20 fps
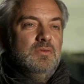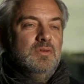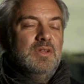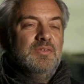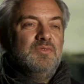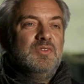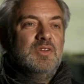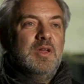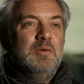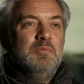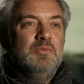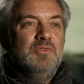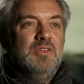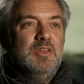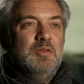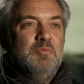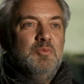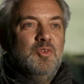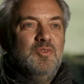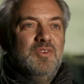you'll have to come to
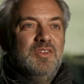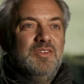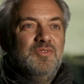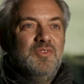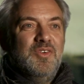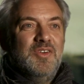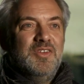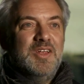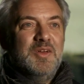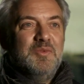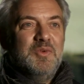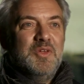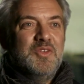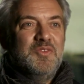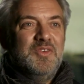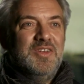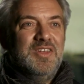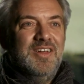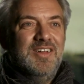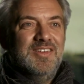see the movie to find out
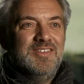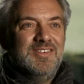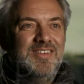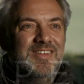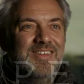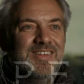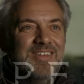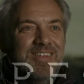whether he does.